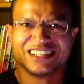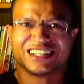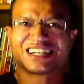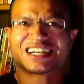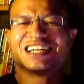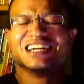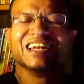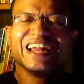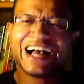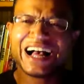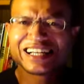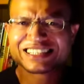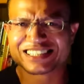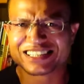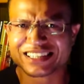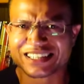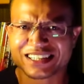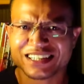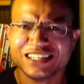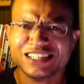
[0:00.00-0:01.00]

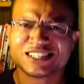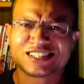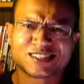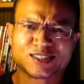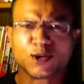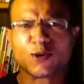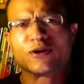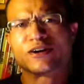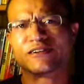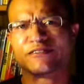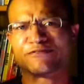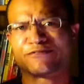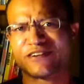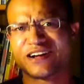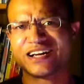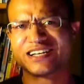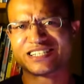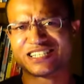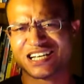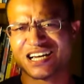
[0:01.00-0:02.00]
classic storied
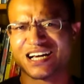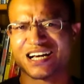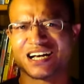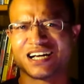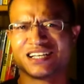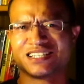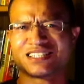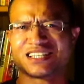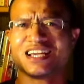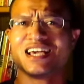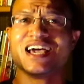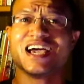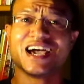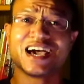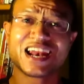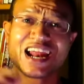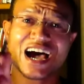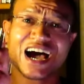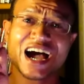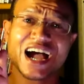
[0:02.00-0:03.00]
franchise,
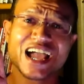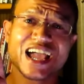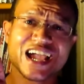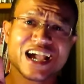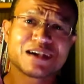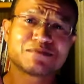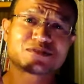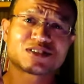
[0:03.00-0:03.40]
and I am